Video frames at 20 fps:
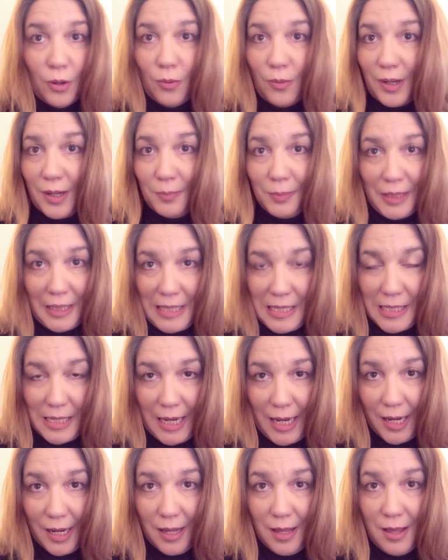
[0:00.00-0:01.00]
I'm going to
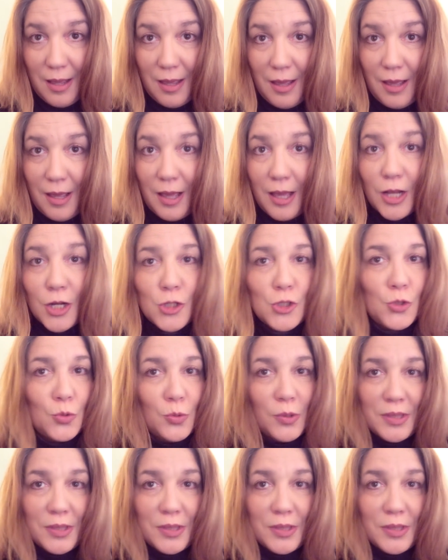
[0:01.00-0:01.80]
sing, because you will